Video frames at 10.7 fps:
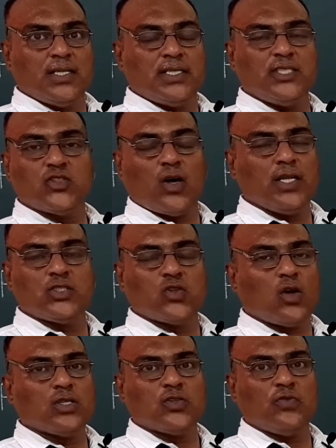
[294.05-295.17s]
This soil is
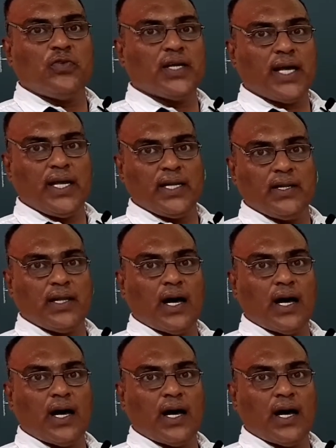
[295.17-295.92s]
not so fertile.